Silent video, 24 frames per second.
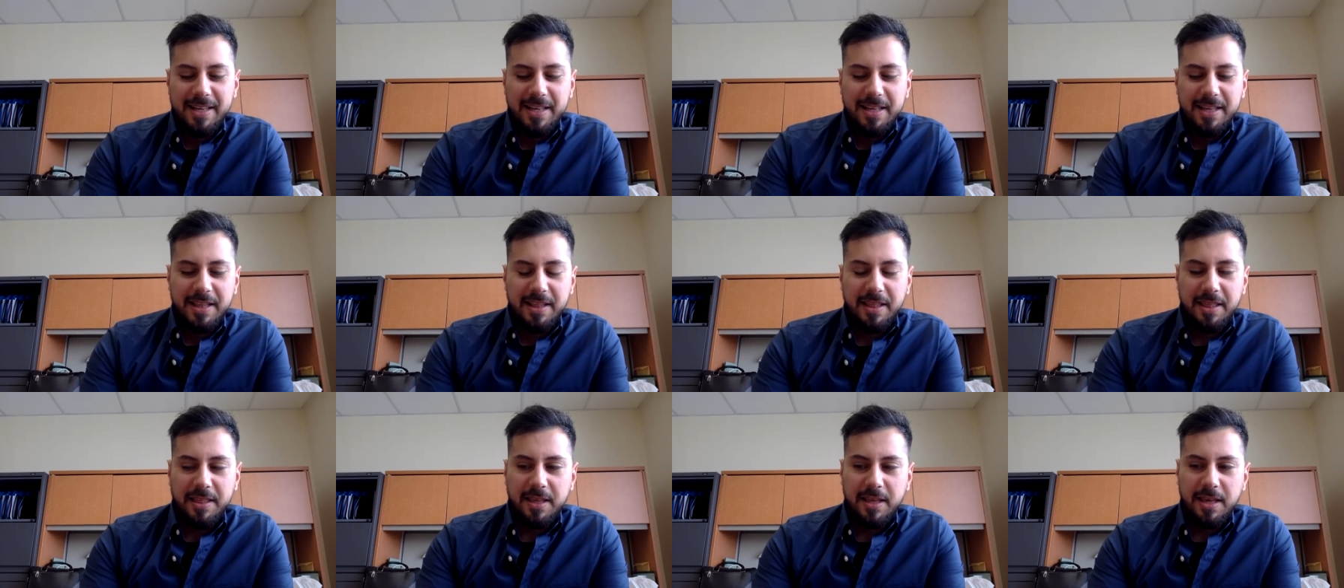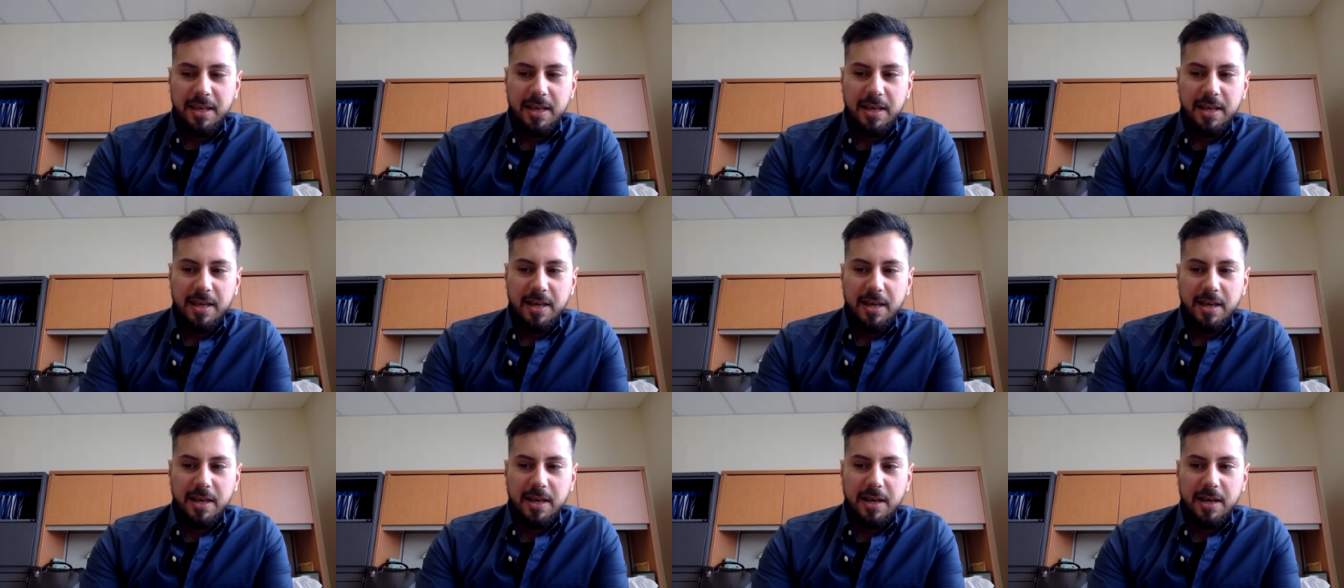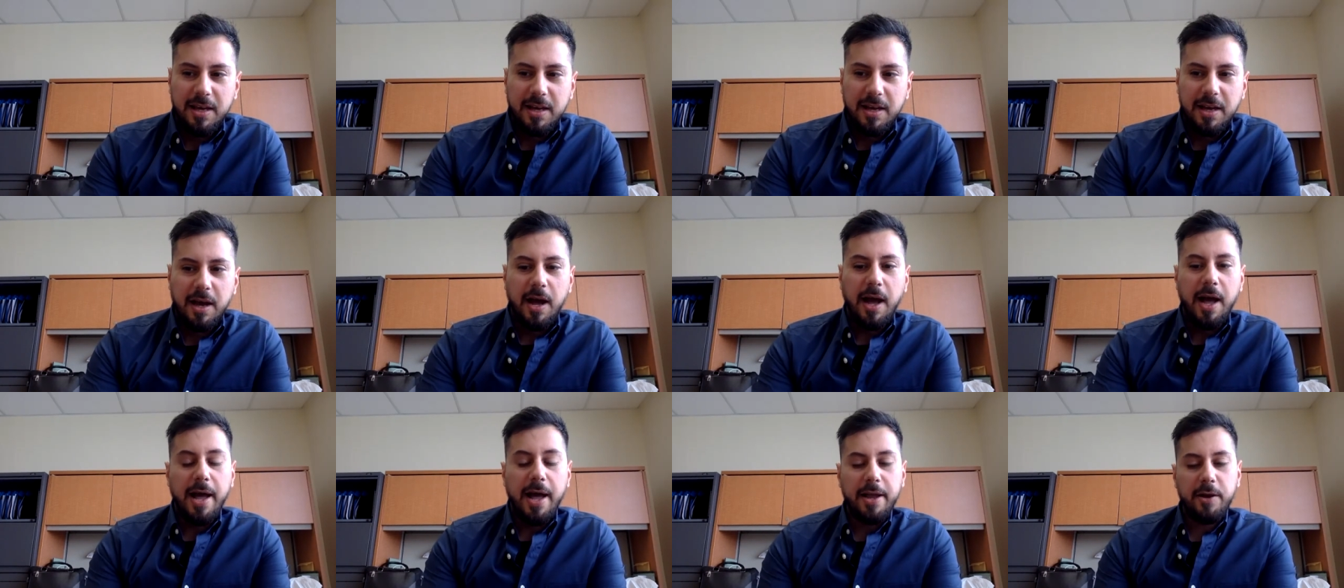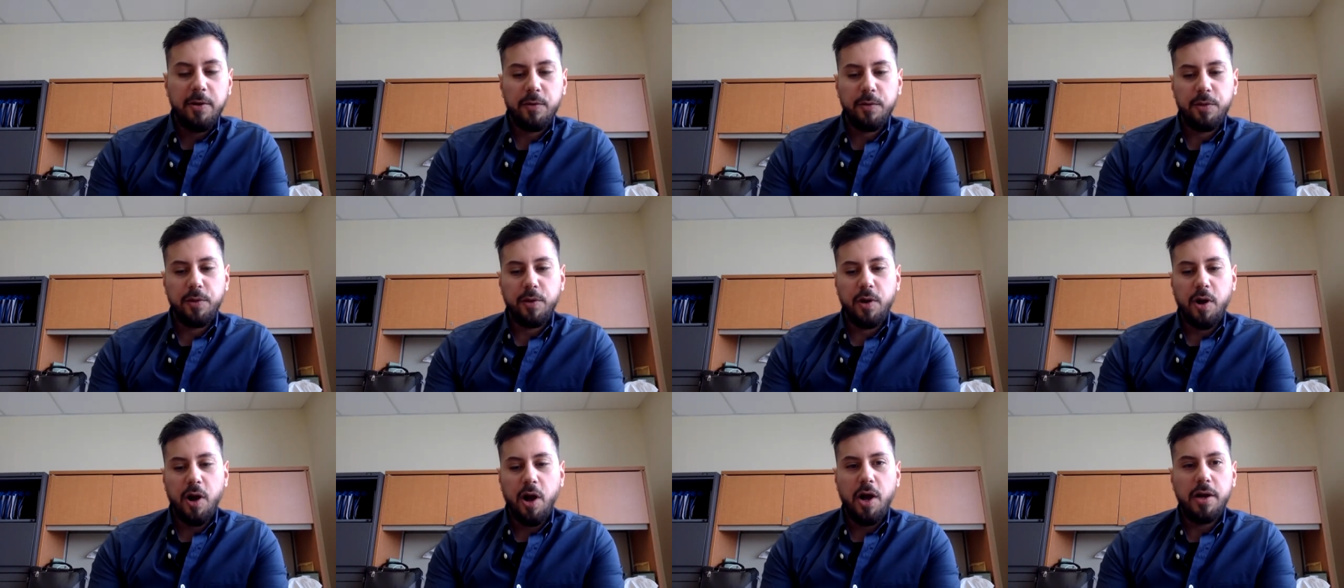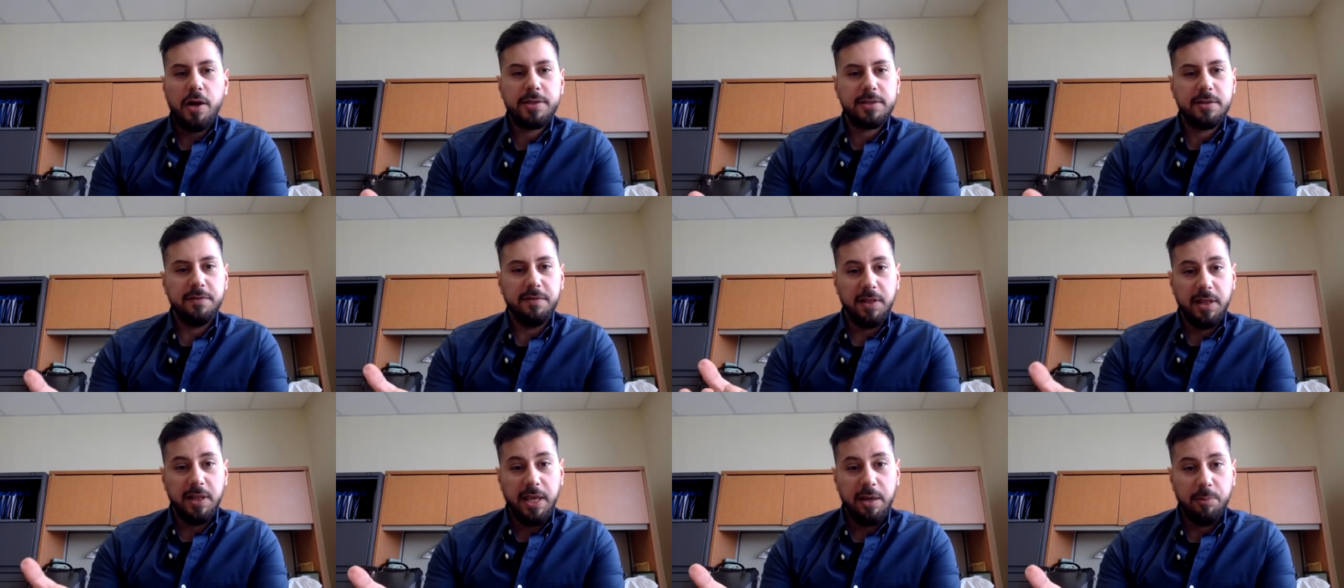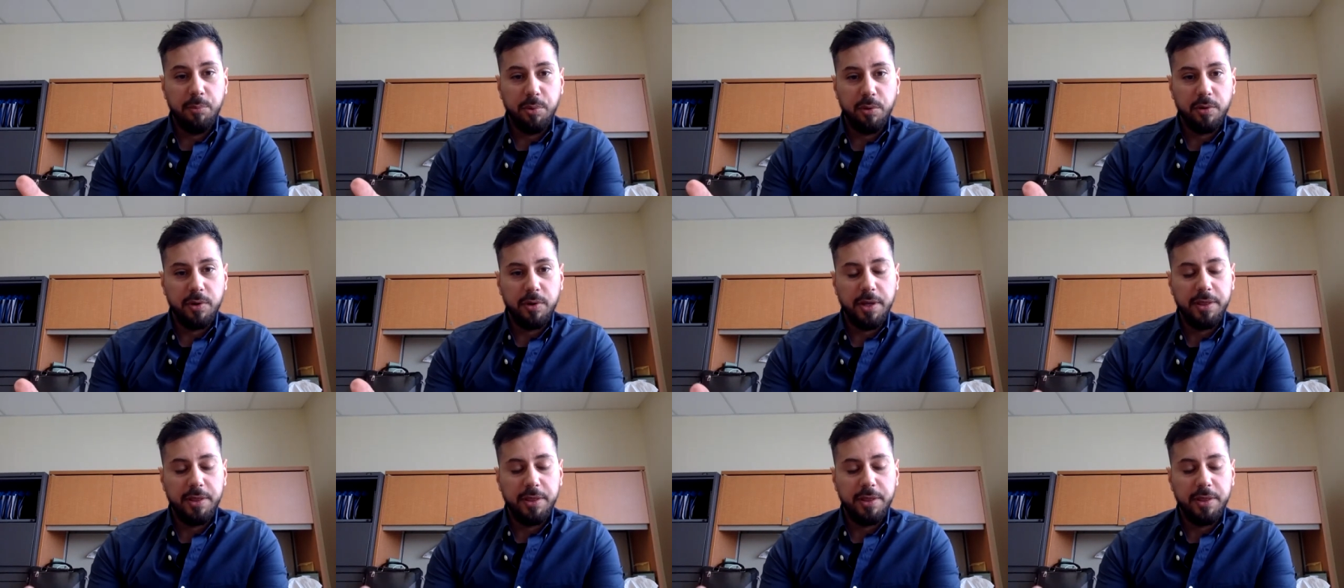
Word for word: The higher the cost of labor and